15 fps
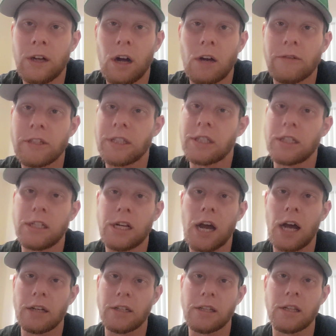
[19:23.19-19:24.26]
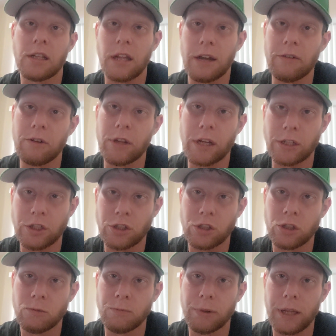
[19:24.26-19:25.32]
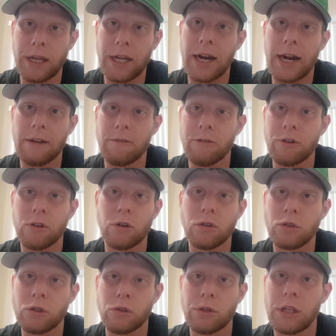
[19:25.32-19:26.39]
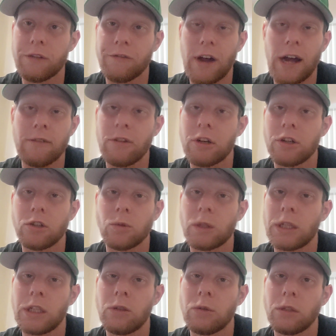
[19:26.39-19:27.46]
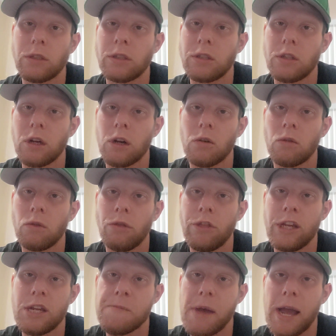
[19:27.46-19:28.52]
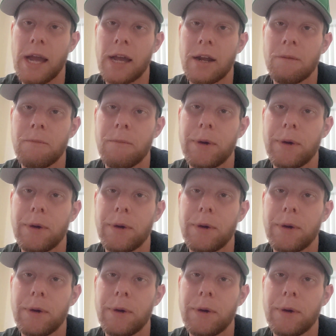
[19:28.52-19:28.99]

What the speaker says: obviously not to the level that Sherm played at for those 3 to 5 years where he was, the man.